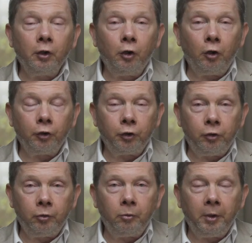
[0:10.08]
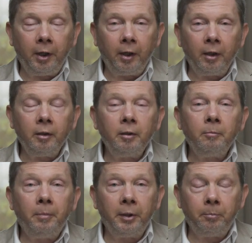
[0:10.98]
not doing,
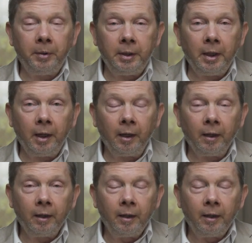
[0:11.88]
but being.